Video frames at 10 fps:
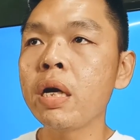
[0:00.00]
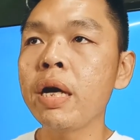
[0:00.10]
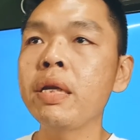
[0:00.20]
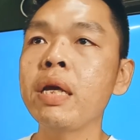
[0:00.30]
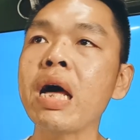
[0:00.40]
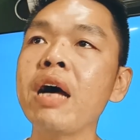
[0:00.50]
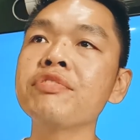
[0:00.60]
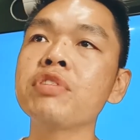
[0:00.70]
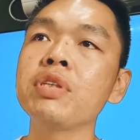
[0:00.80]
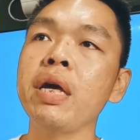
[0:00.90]
and then
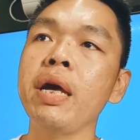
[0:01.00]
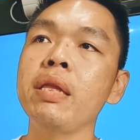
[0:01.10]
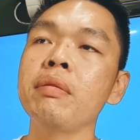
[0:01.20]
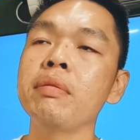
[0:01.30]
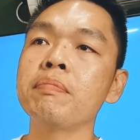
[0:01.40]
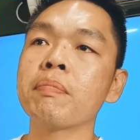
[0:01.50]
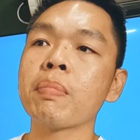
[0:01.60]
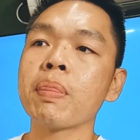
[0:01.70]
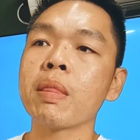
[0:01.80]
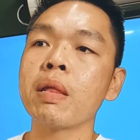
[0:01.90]
after that,
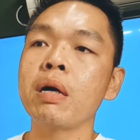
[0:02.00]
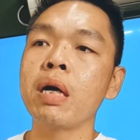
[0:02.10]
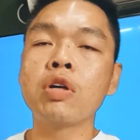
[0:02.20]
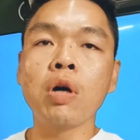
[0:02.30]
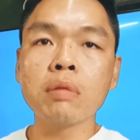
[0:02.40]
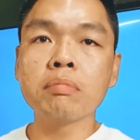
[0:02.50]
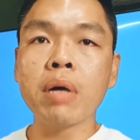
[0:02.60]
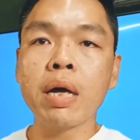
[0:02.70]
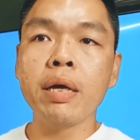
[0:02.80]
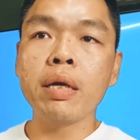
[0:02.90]
I got
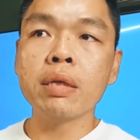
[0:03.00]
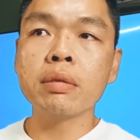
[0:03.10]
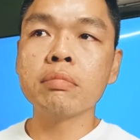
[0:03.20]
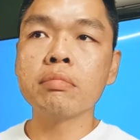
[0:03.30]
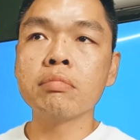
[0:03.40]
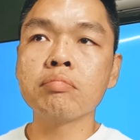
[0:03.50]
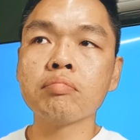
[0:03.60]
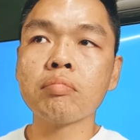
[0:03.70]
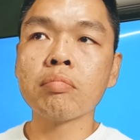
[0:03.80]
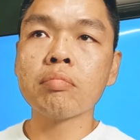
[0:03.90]
my
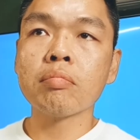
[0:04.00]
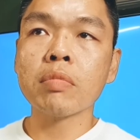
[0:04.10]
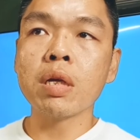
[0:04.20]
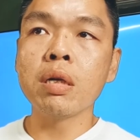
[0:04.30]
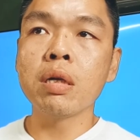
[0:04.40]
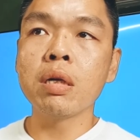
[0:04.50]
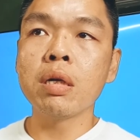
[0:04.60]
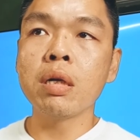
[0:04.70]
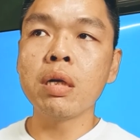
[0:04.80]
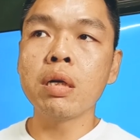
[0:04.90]

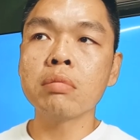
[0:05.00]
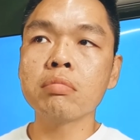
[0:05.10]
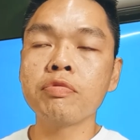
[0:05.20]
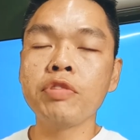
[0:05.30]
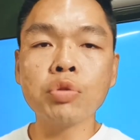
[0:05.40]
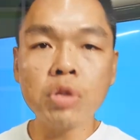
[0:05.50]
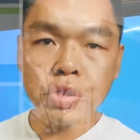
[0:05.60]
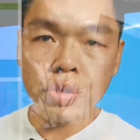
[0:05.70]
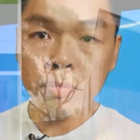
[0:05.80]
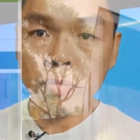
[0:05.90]
uh, visualization